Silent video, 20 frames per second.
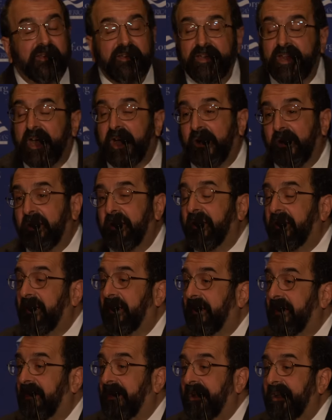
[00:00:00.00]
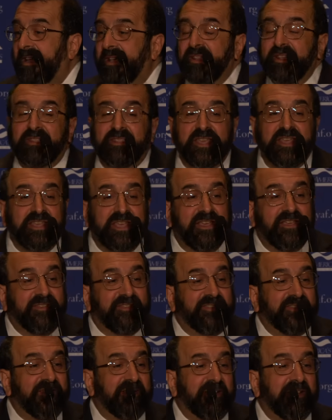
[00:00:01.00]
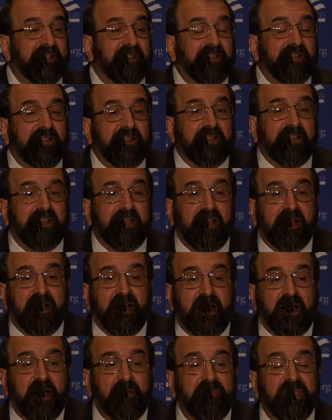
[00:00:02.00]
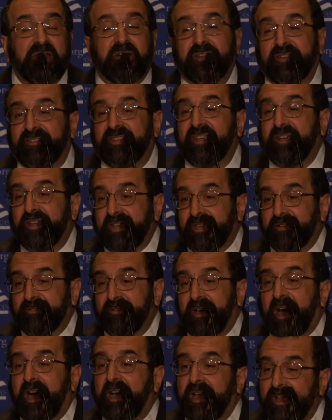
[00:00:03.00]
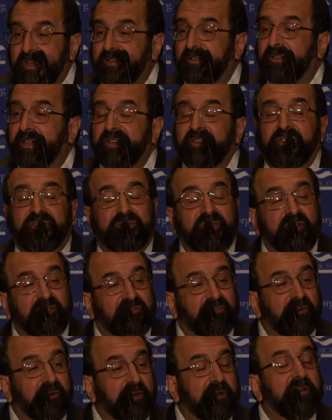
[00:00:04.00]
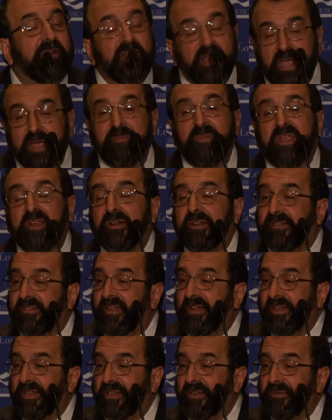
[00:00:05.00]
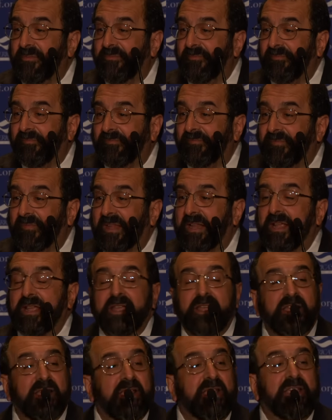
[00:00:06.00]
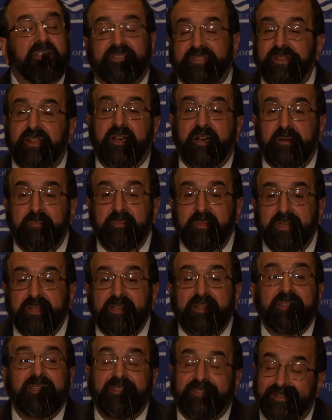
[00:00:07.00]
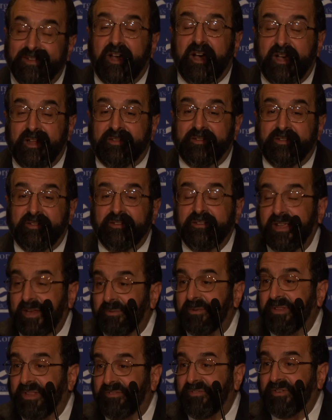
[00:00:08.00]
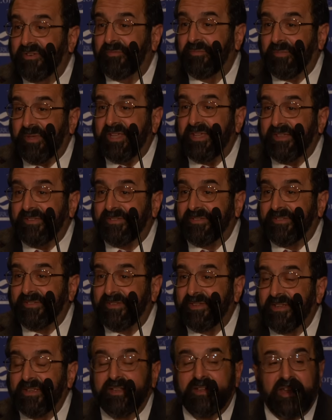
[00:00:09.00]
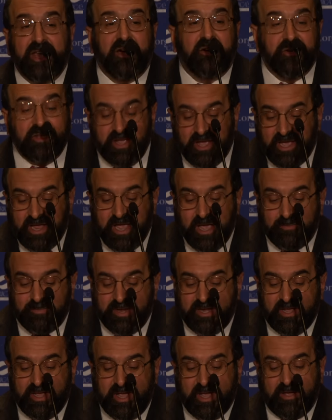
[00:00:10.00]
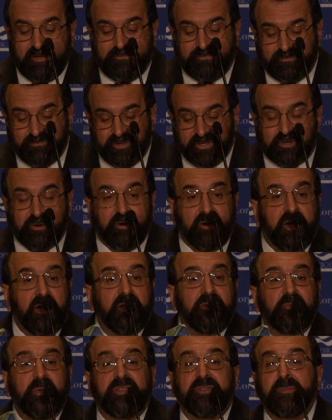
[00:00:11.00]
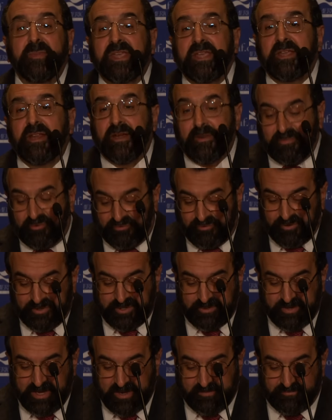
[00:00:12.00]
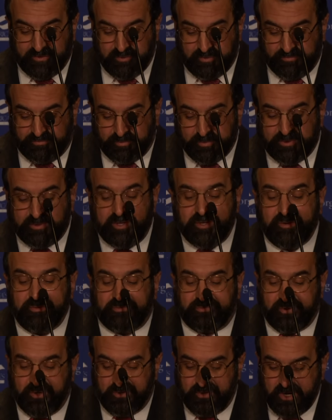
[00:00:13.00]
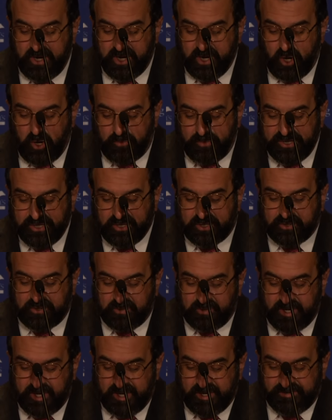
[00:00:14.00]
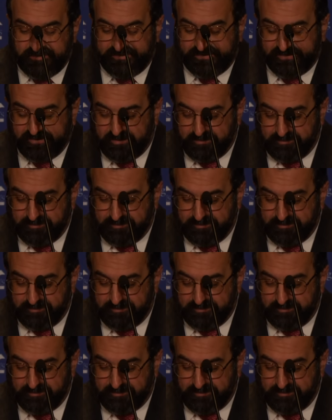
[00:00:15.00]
now, the thing is, I'm here to tell you, I, Linda Sarsour, am here to tell you Islam is not a religion of peace. Now, I happen to have the Quran with me, and I'm sure you have yours with you, so open your Qurans.